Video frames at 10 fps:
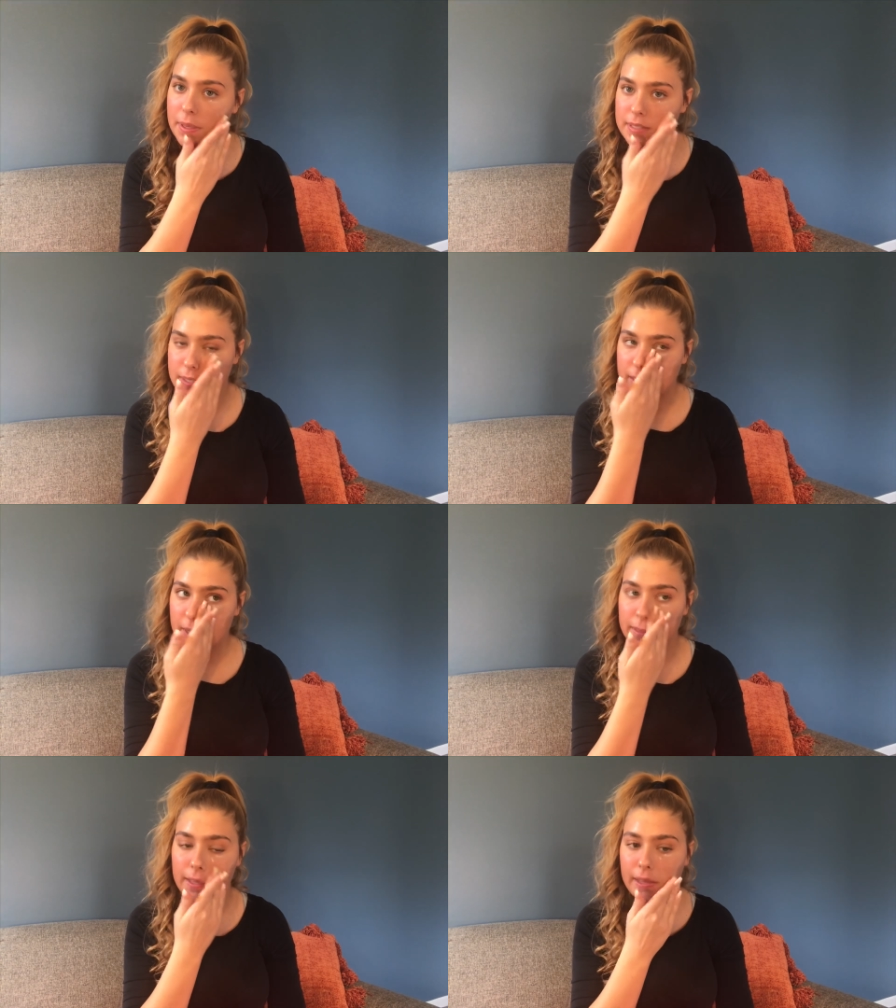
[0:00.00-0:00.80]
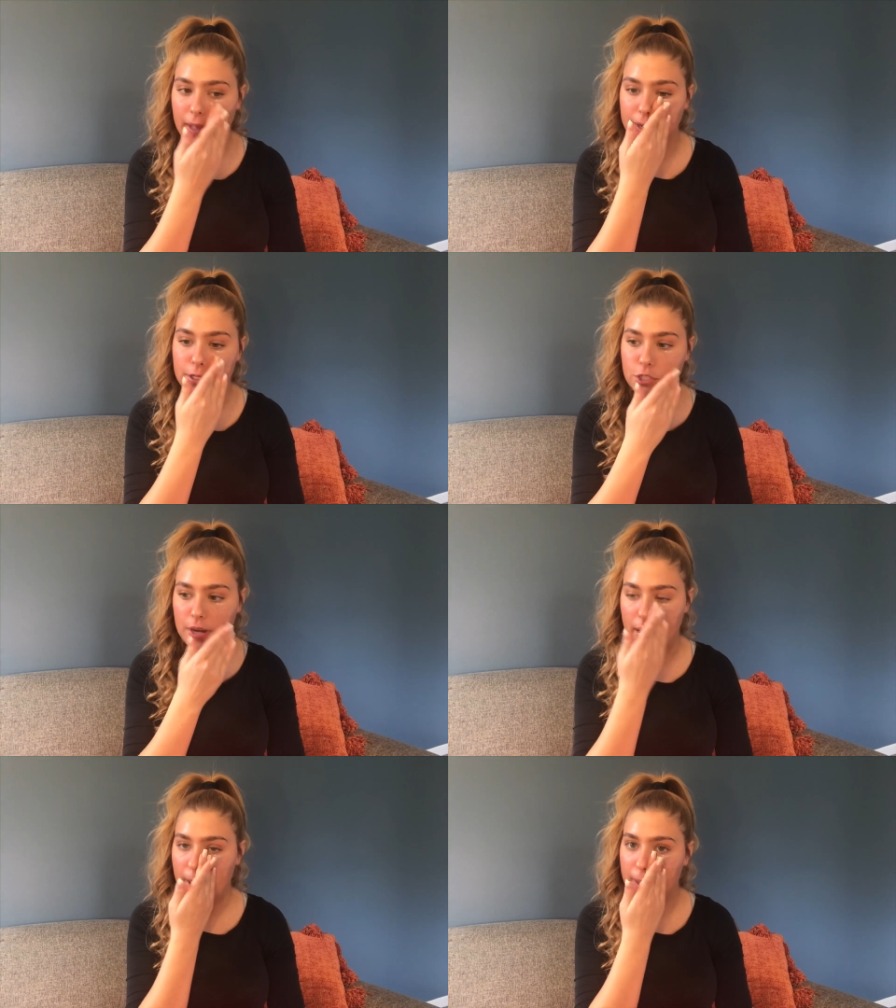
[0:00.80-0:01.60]
because I tend to get kind of
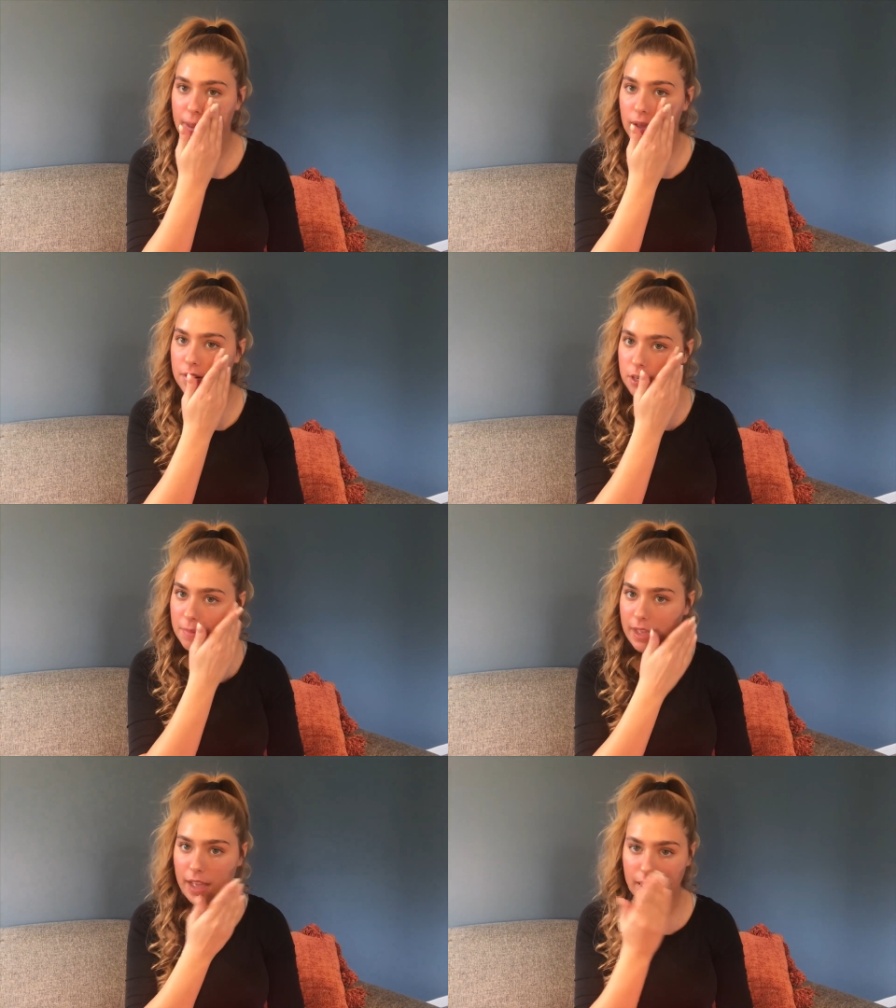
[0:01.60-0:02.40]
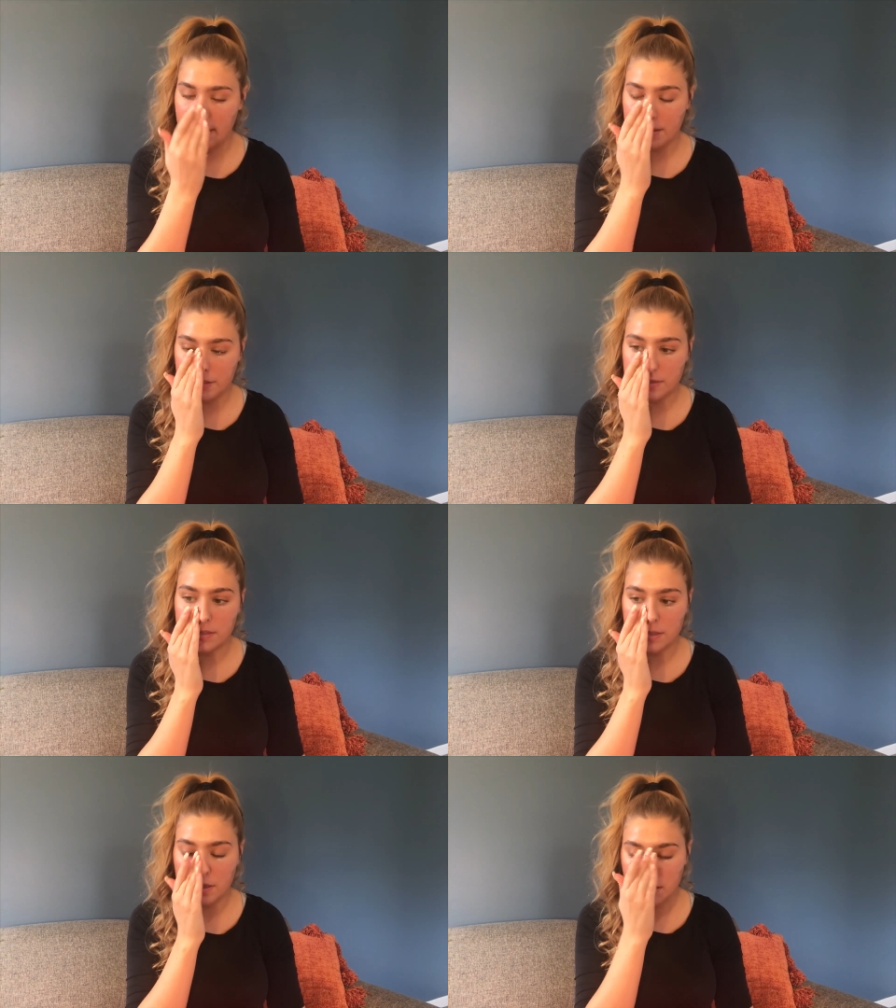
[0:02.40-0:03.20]
dry under my eyes.